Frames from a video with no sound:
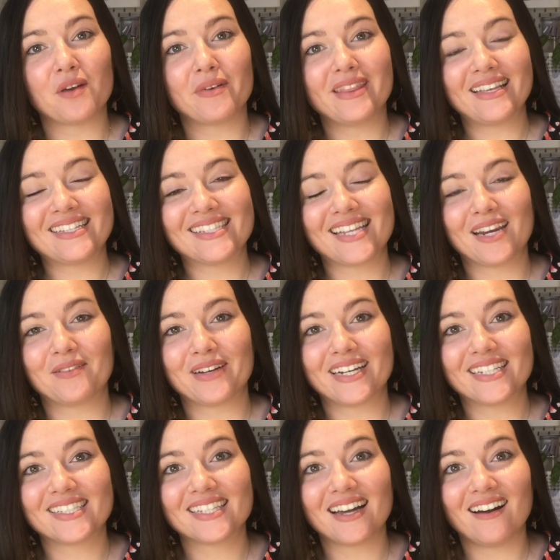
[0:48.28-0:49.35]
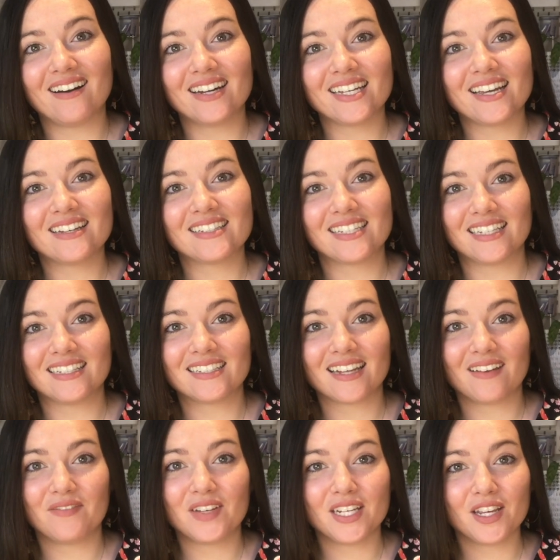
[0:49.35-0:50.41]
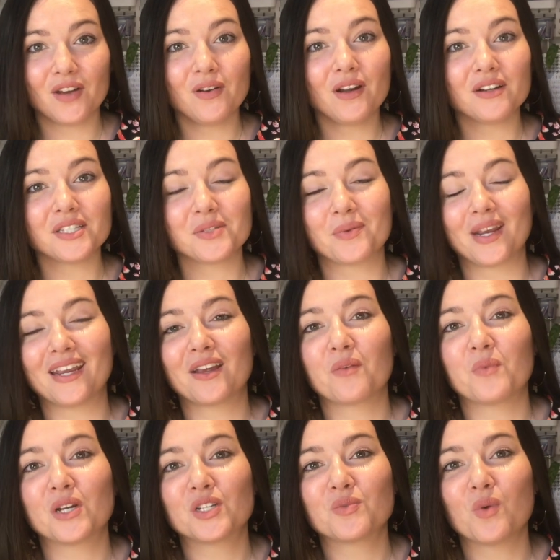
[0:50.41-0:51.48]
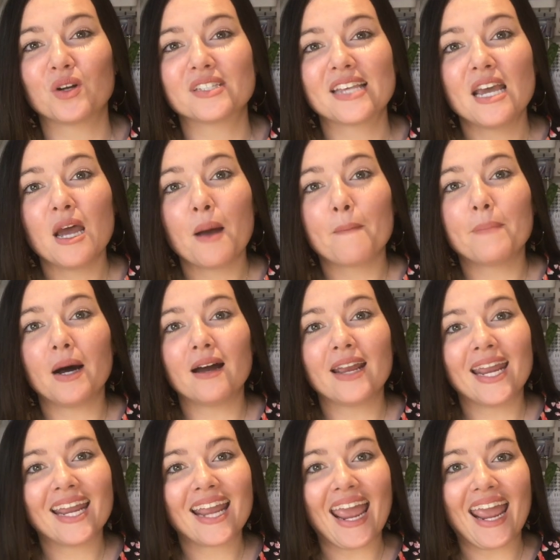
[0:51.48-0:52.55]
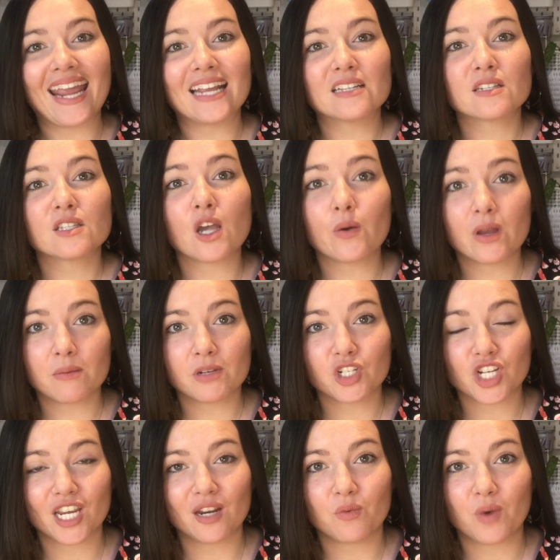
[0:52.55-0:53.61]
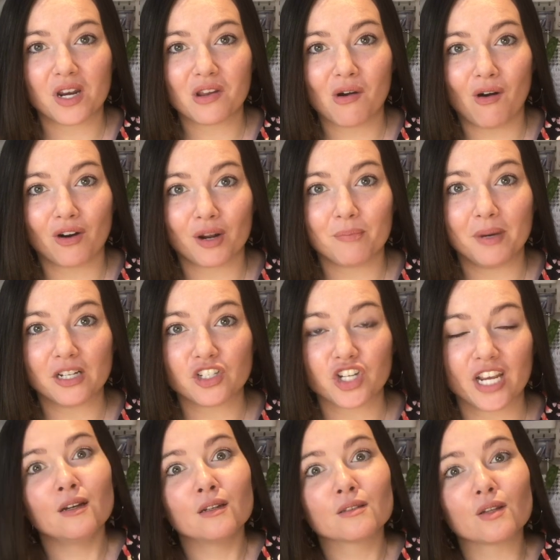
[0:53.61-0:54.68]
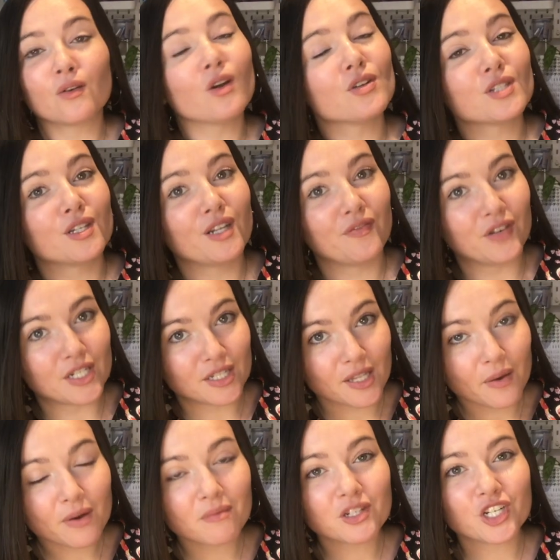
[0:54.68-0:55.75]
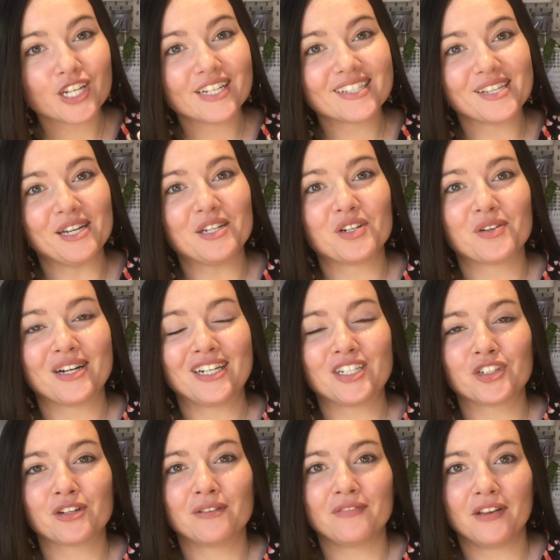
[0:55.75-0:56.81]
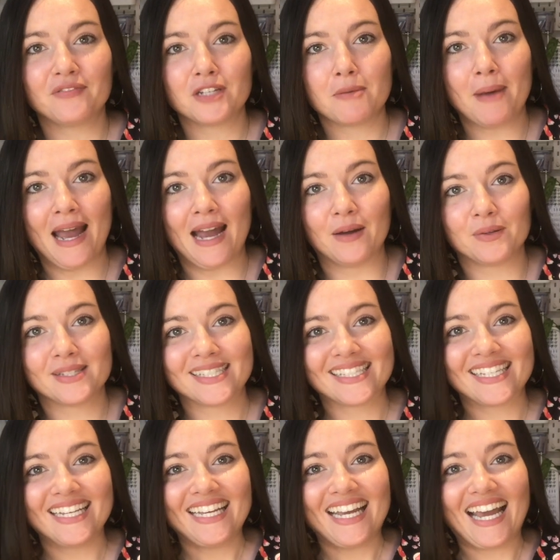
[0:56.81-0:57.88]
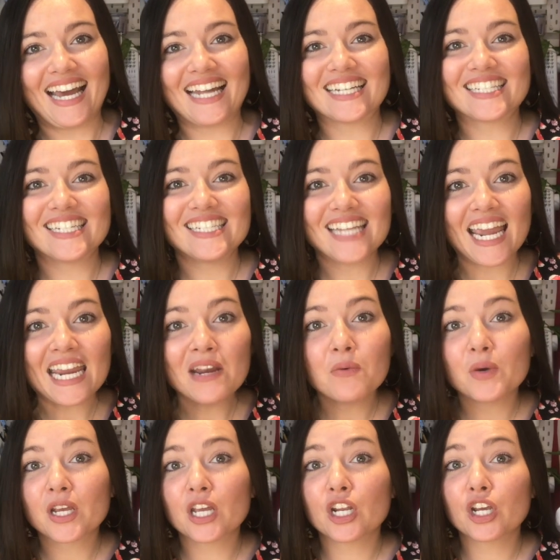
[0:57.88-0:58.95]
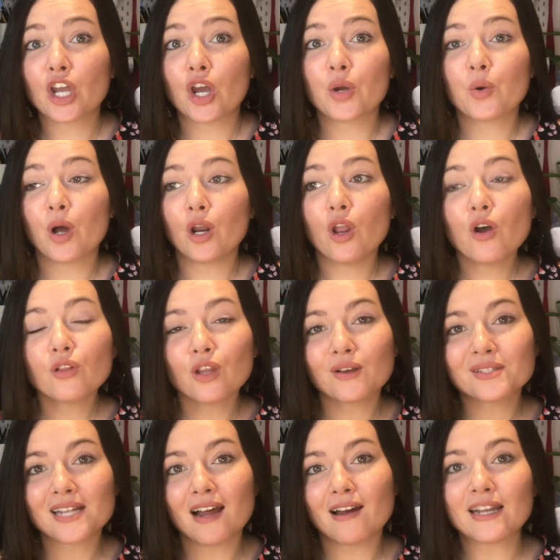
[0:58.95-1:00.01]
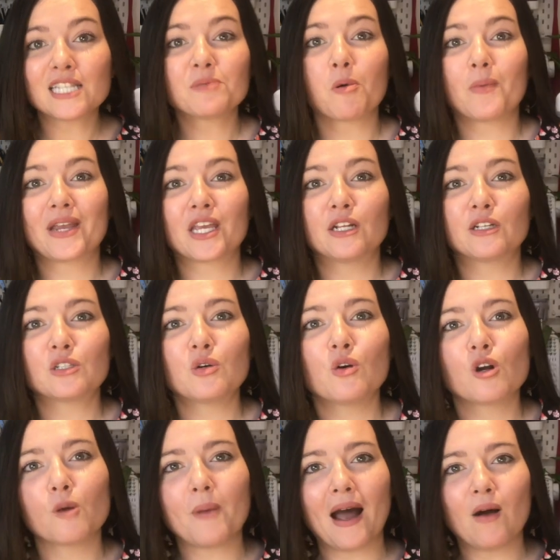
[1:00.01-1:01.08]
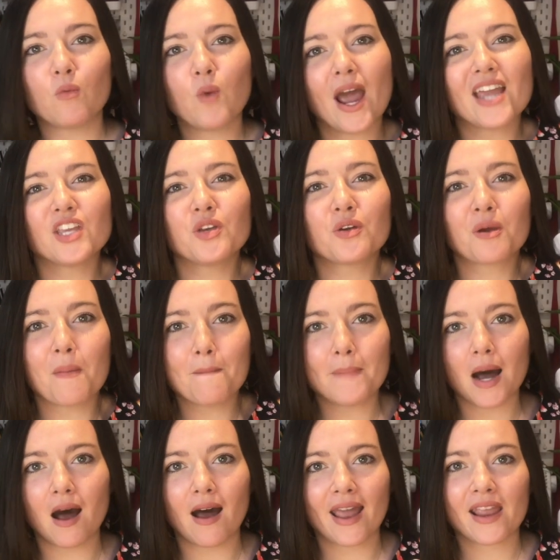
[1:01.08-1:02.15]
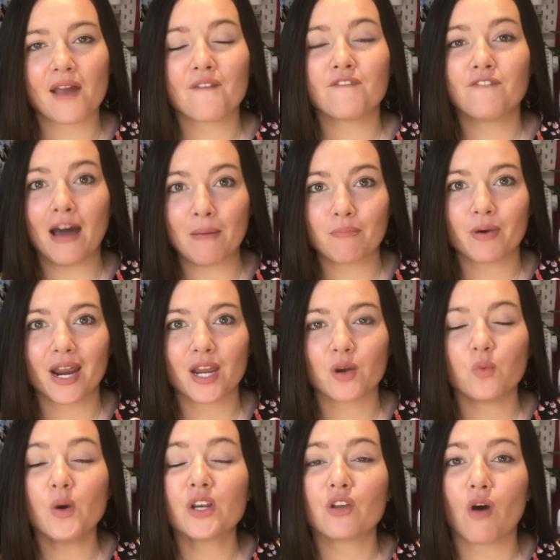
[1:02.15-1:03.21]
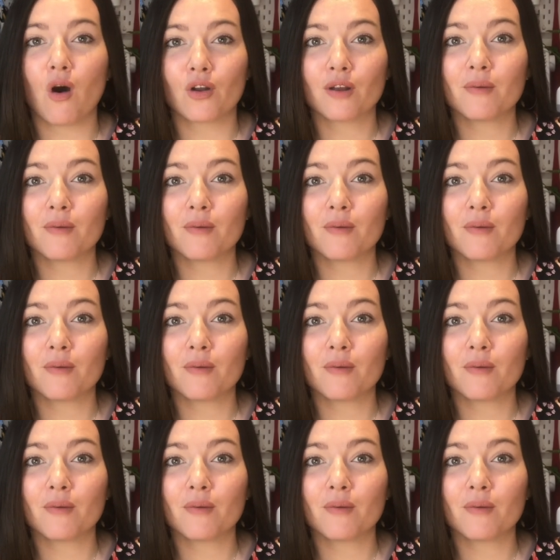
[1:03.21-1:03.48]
in this series, I did a video last week which was buying a sewing machine when you're on a budget. So lots of different sewing machines under £150. And today we're going to go along those lines, but we're going to talk about where you can buy fabric when you're on a